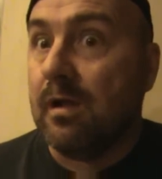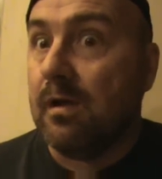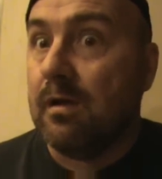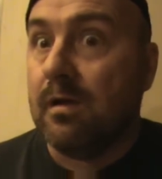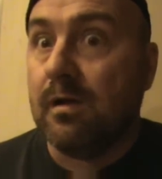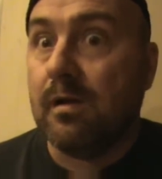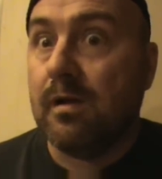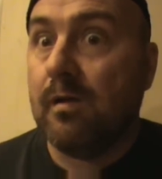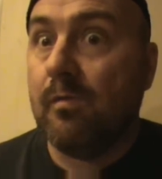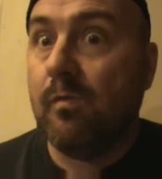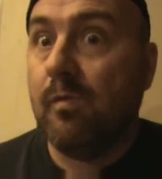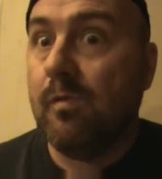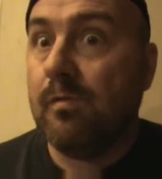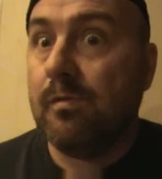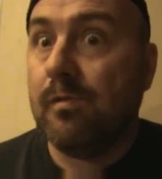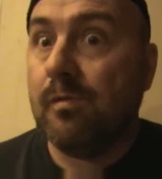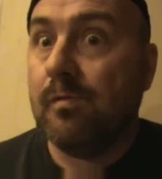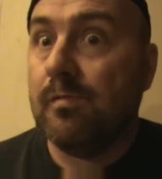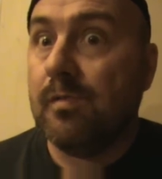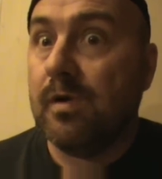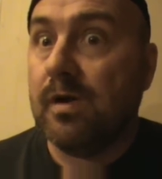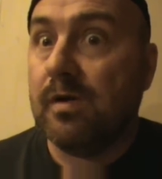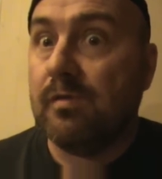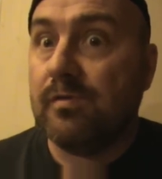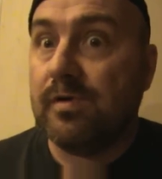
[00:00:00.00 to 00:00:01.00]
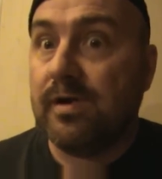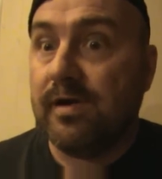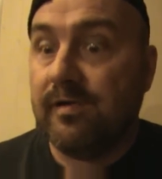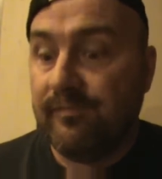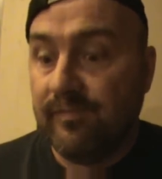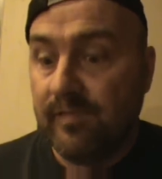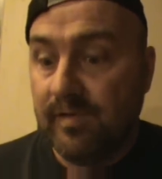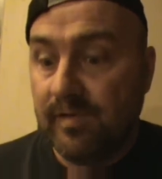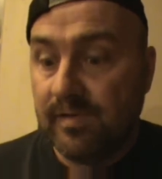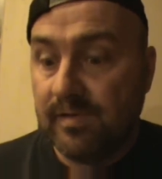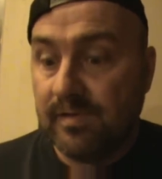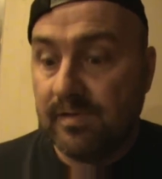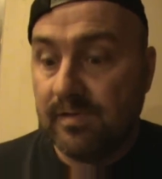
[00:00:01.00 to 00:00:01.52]
There won't no real
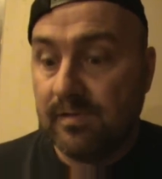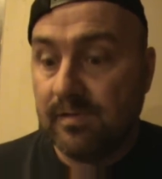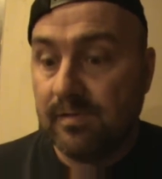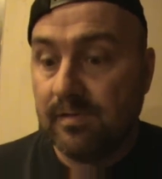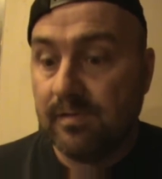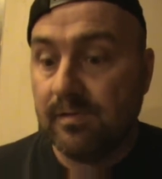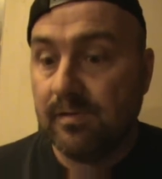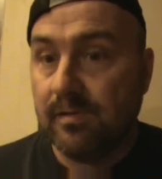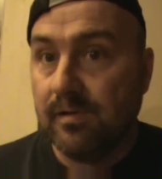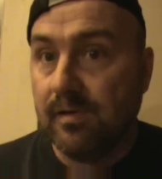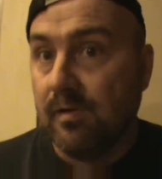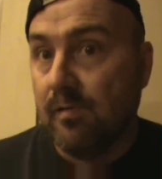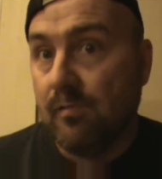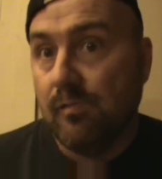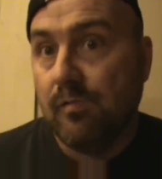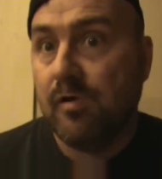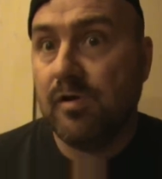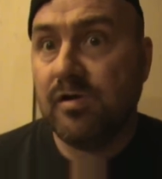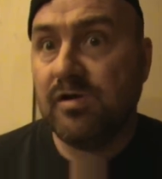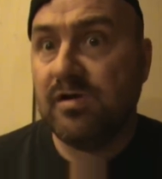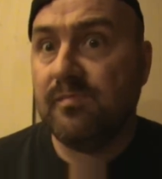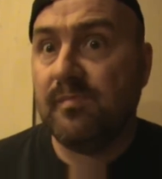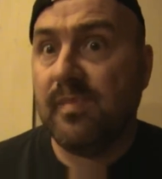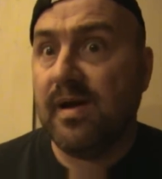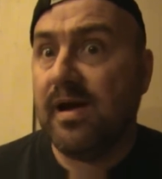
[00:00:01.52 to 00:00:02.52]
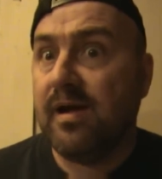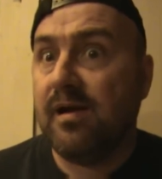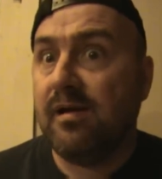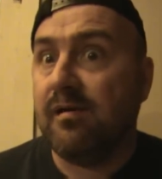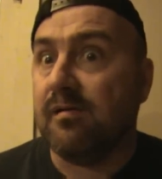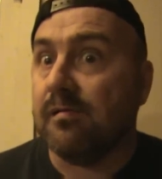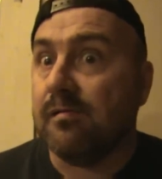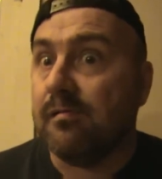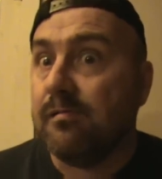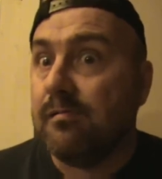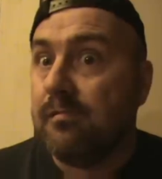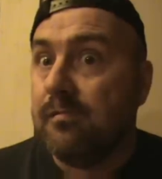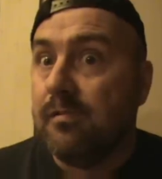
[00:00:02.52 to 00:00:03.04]
difference. What does it matter?
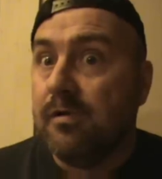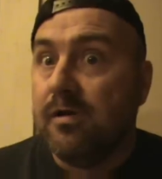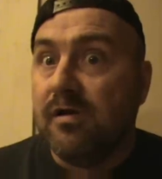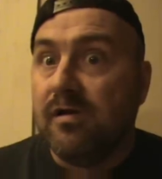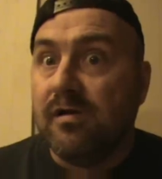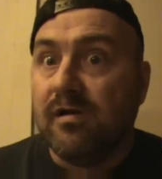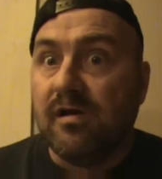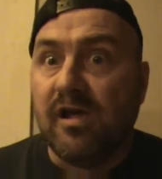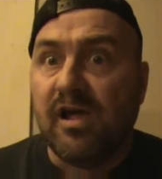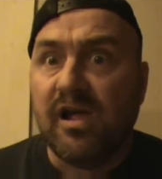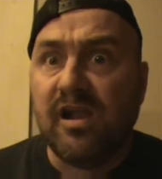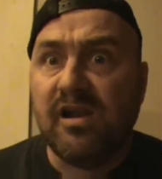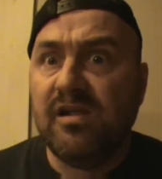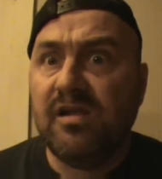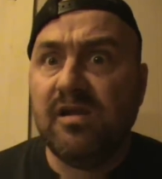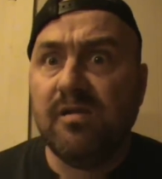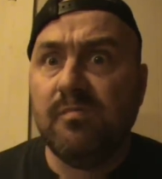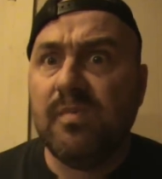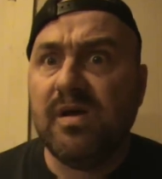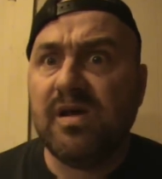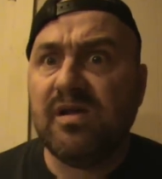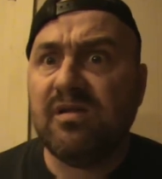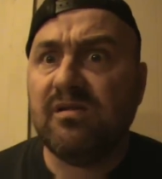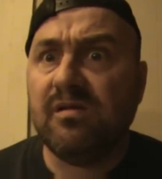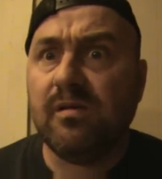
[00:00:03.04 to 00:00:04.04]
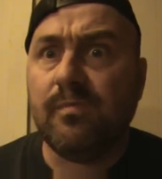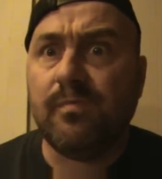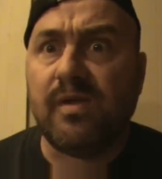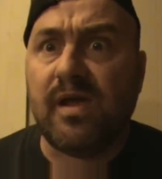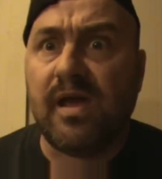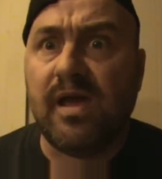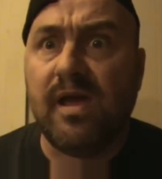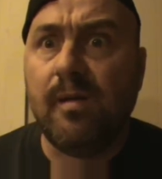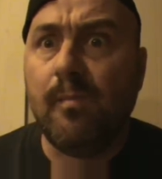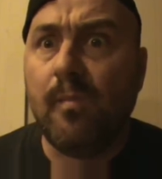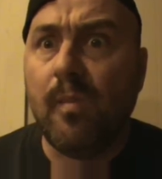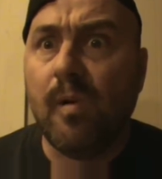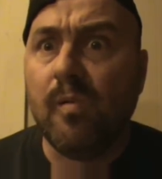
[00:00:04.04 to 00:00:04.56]
It didn't mess up the
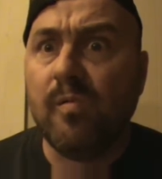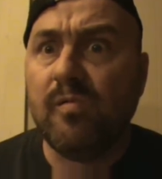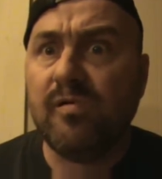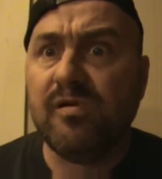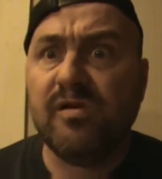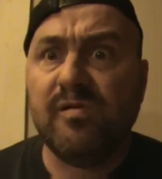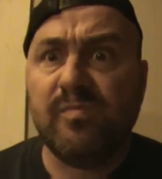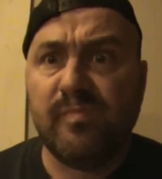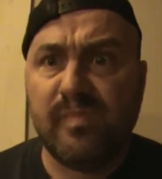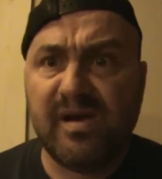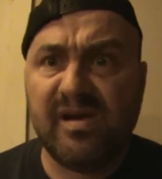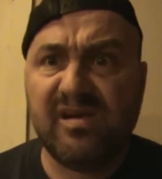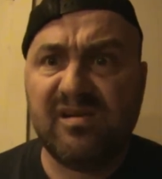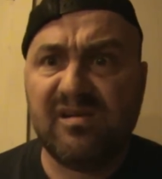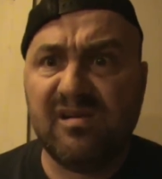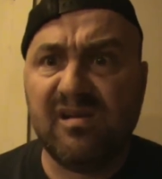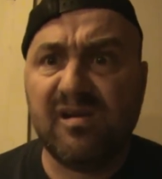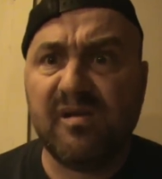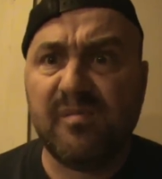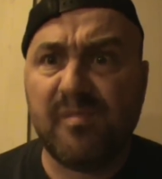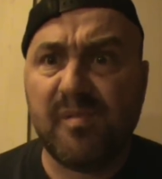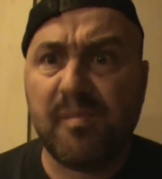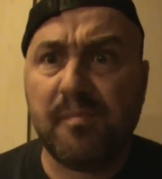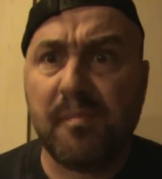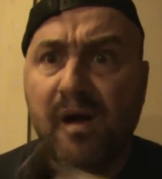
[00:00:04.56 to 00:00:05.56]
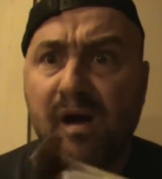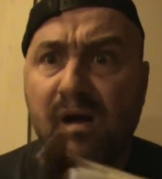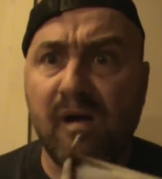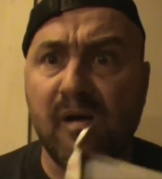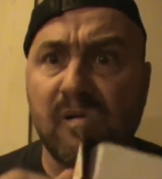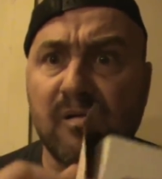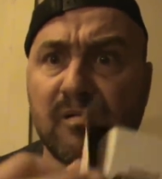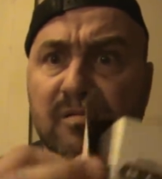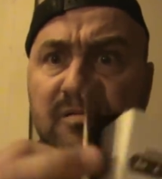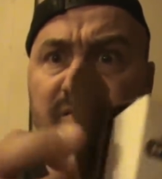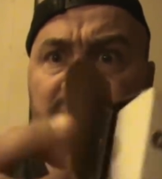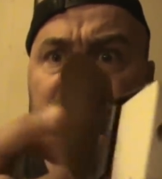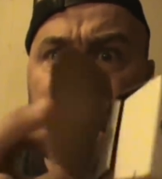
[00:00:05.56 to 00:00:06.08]
ammo, it just messed up the
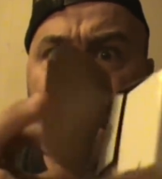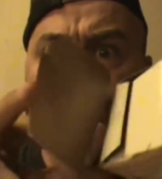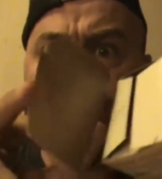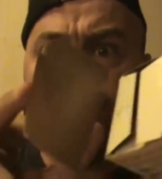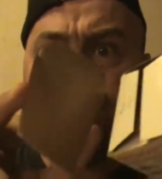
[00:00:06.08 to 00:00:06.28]
box.